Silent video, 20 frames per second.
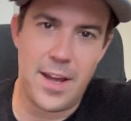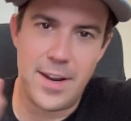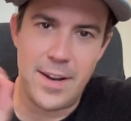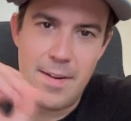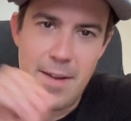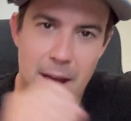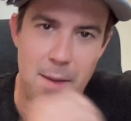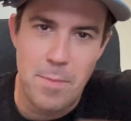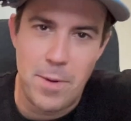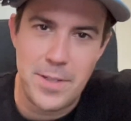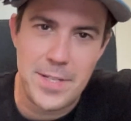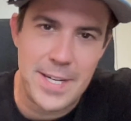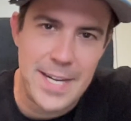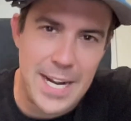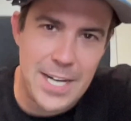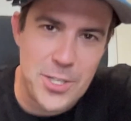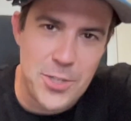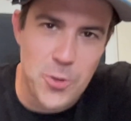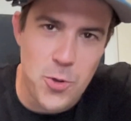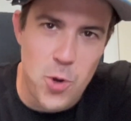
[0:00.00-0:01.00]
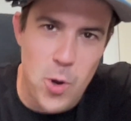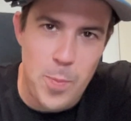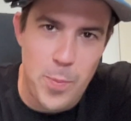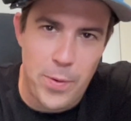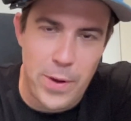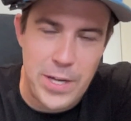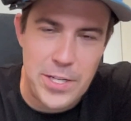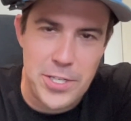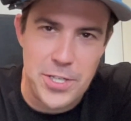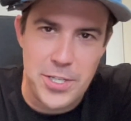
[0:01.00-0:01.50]
I got a multinational
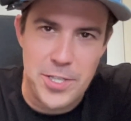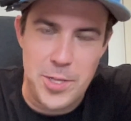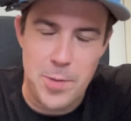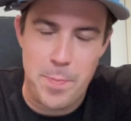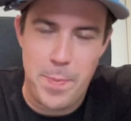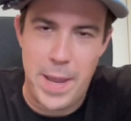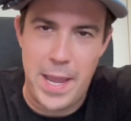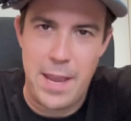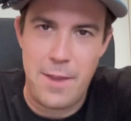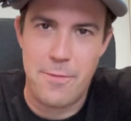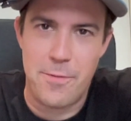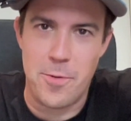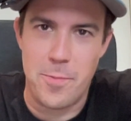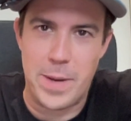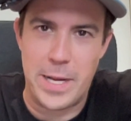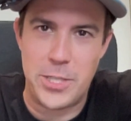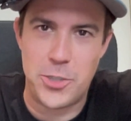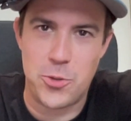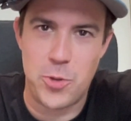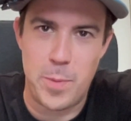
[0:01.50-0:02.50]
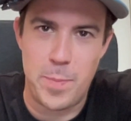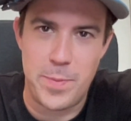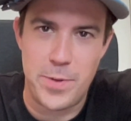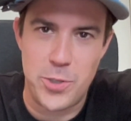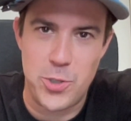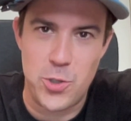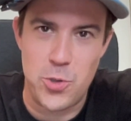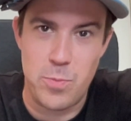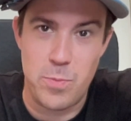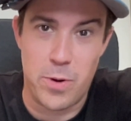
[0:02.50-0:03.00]
corporation to pay for my
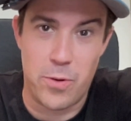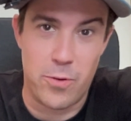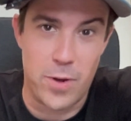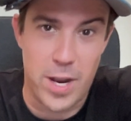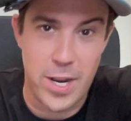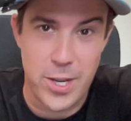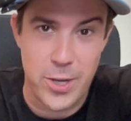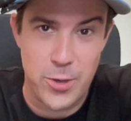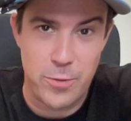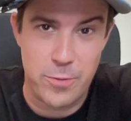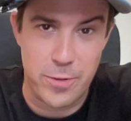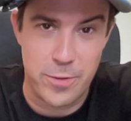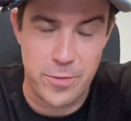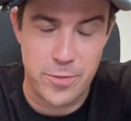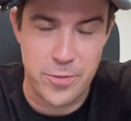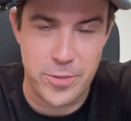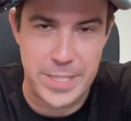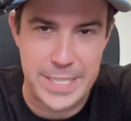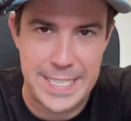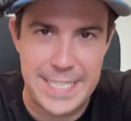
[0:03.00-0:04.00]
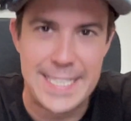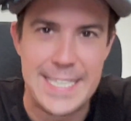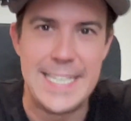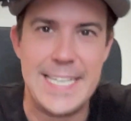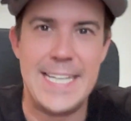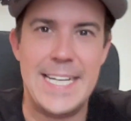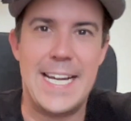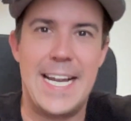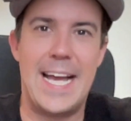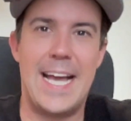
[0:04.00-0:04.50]
trip to Morocco for free.